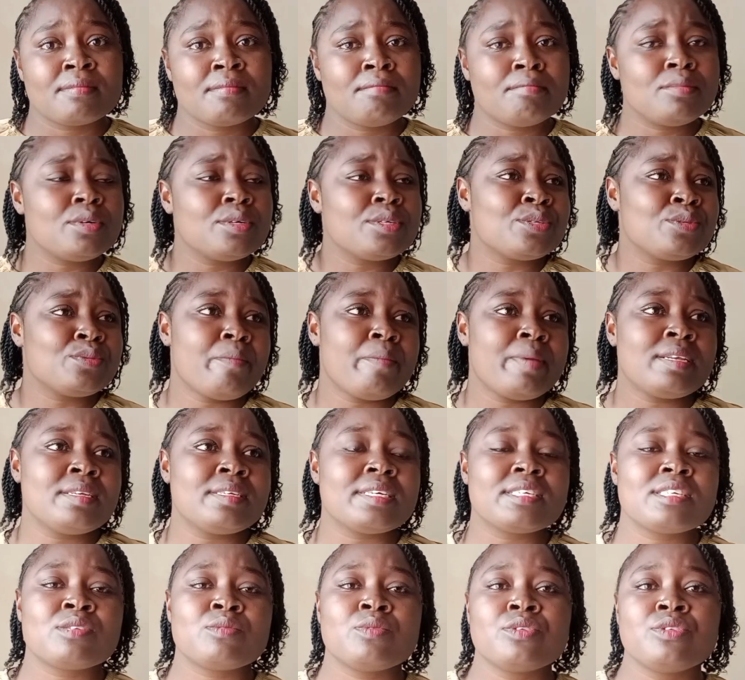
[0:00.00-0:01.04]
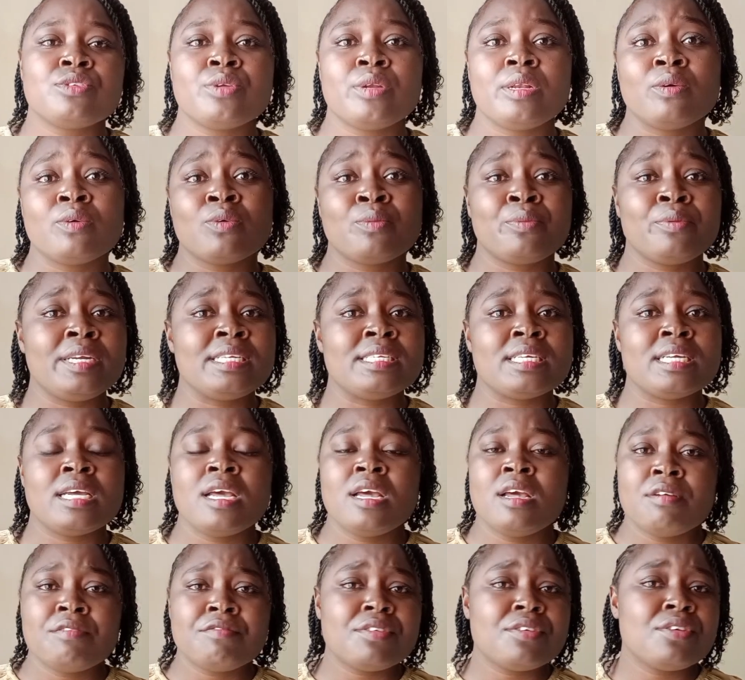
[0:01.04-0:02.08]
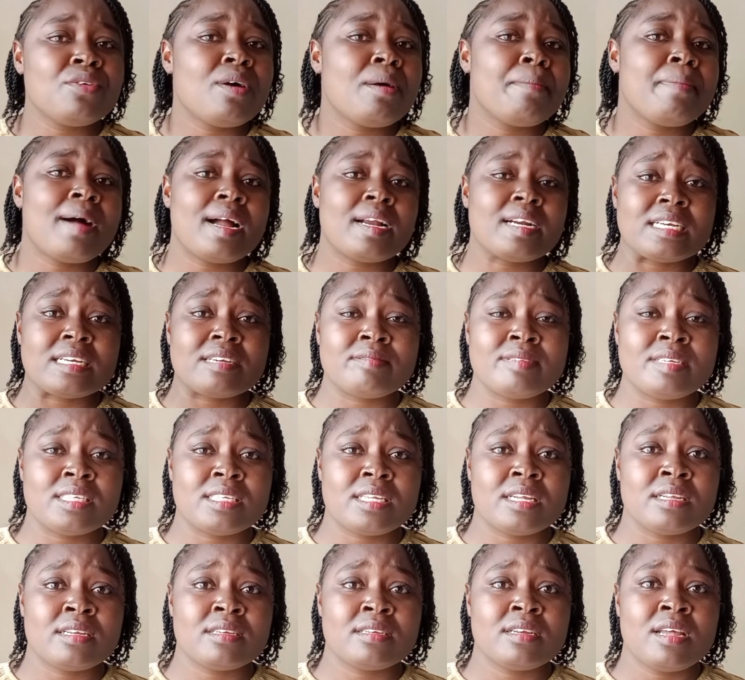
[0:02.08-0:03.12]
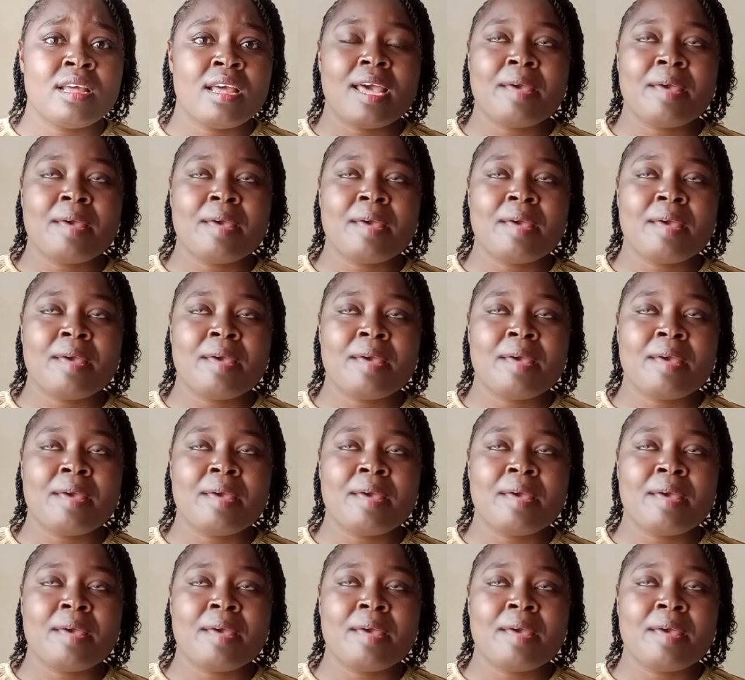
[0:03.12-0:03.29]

Most women just want to look pretty for no apparent reason.